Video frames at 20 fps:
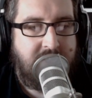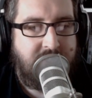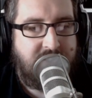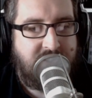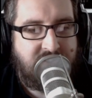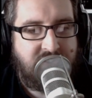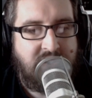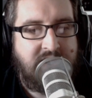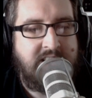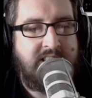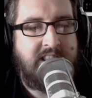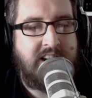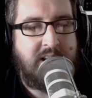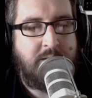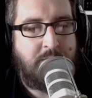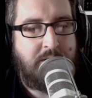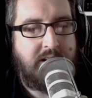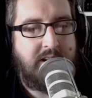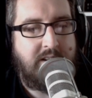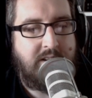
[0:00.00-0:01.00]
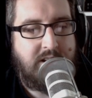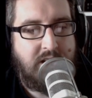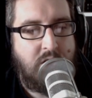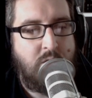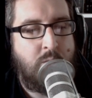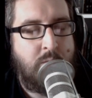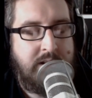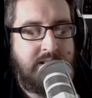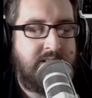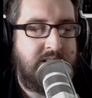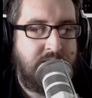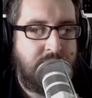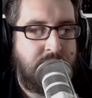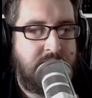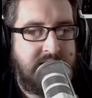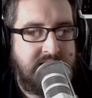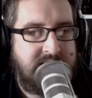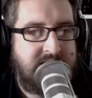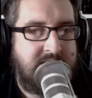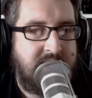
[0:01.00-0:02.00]
decided that I'm going to go with you
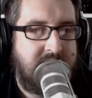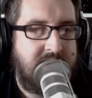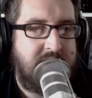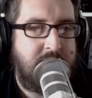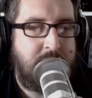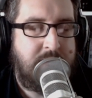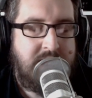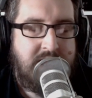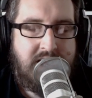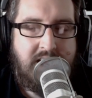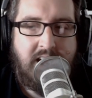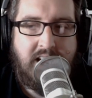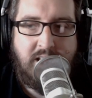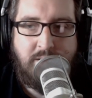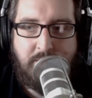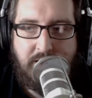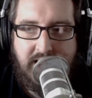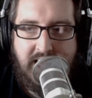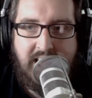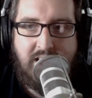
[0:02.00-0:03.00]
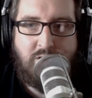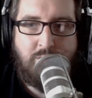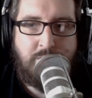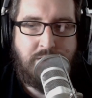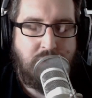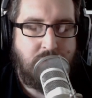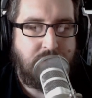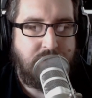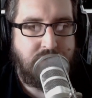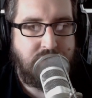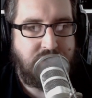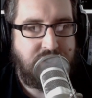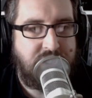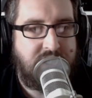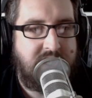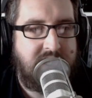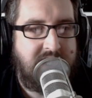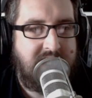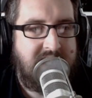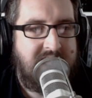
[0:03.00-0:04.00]
this time, and I'm going to help you on your
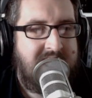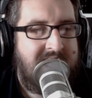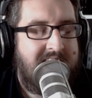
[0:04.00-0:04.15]
journey.